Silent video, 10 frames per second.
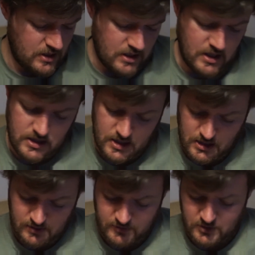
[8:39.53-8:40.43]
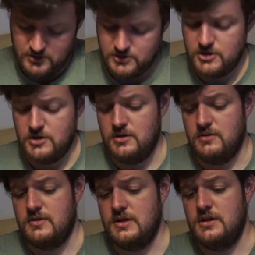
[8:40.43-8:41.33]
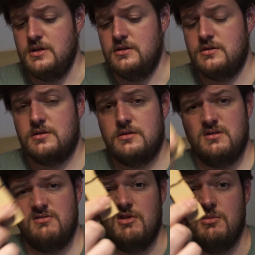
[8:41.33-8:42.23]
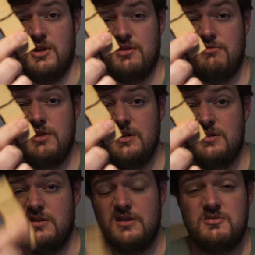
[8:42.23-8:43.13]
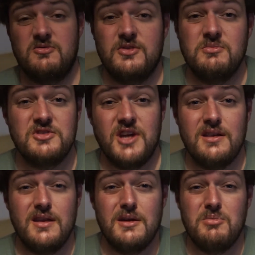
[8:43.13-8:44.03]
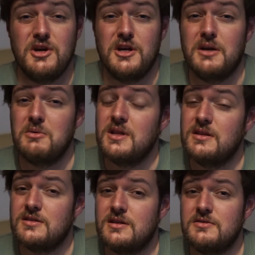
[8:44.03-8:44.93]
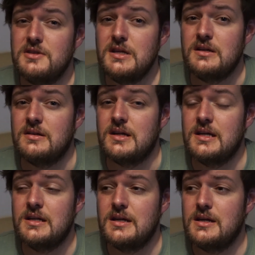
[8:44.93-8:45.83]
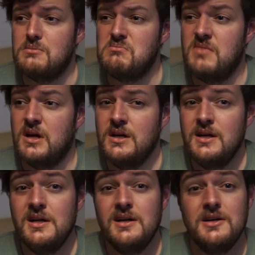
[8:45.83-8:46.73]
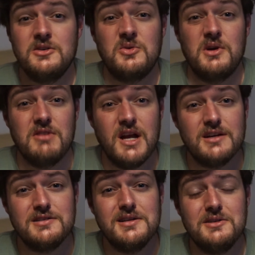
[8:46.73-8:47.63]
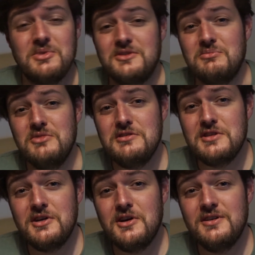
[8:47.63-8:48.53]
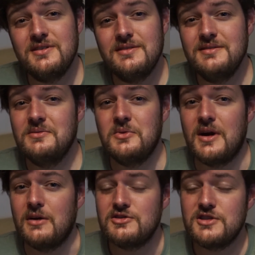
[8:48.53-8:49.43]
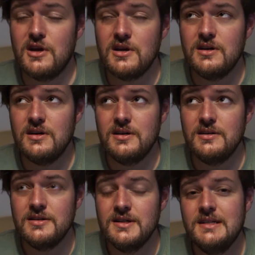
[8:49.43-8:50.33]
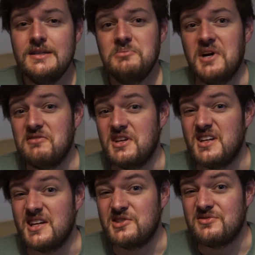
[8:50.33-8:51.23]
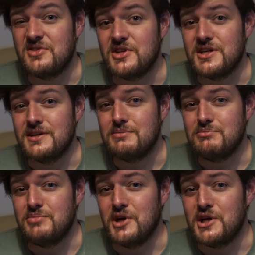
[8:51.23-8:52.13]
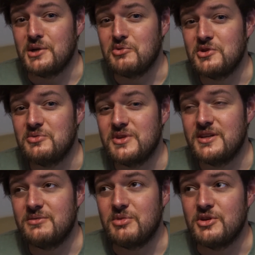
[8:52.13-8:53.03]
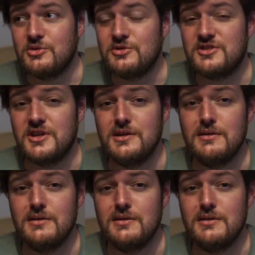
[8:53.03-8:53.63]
and then I've got 2 of these 3x3s, and just from sat there burning away this afternoon, and it's quite relaxing. I put some music on, we're outside, ventilation for burning wood with, but also